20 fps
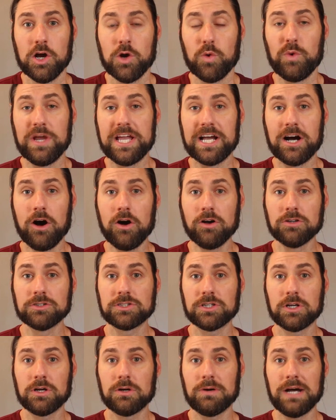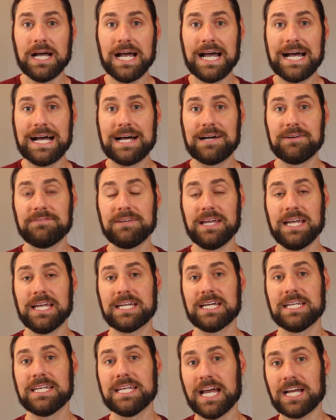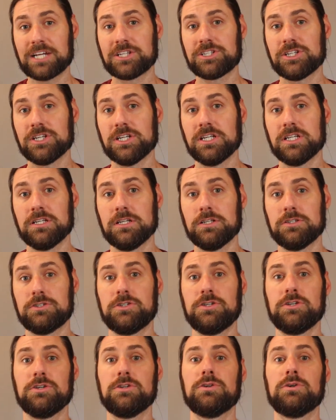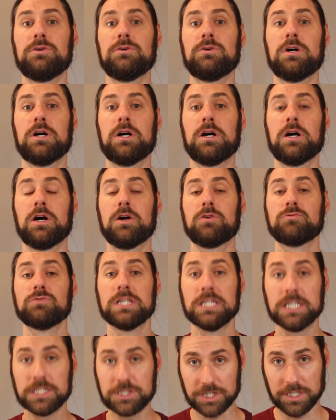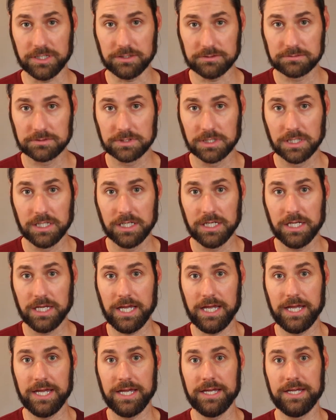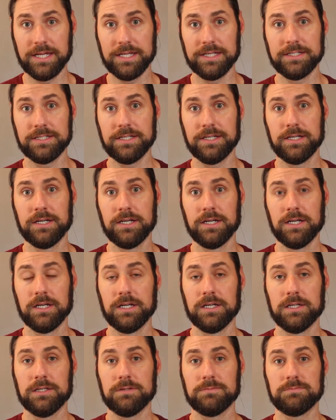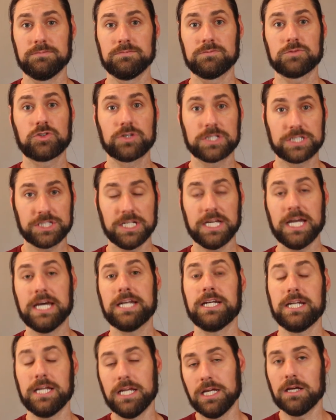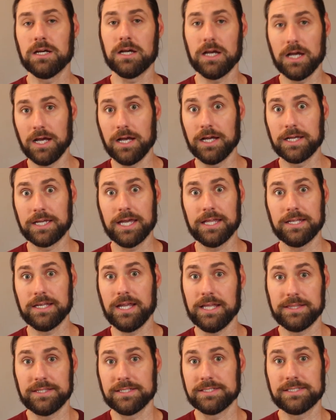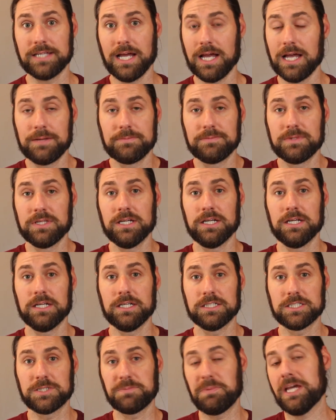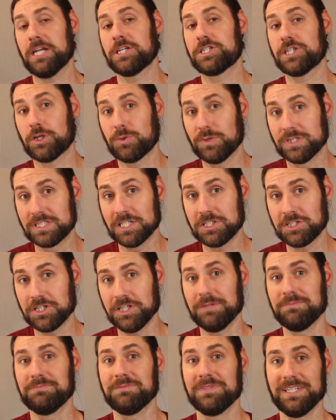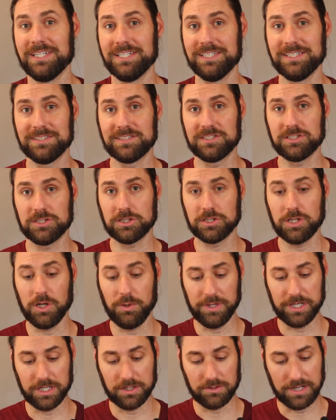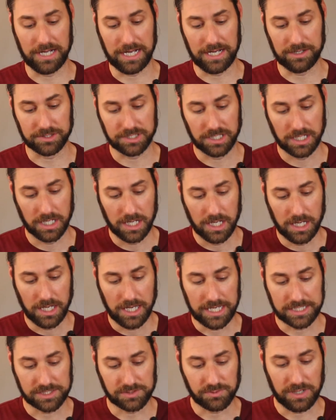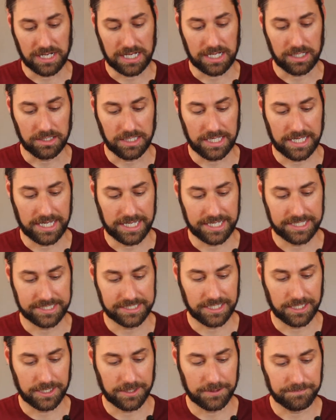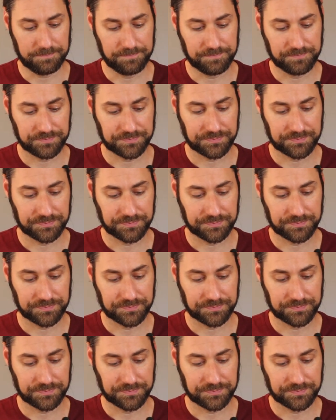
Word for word: We also have a connection to religion and Christianity. Uh, again, at this time, the Spanish Inquisition is going around as well, and. Um,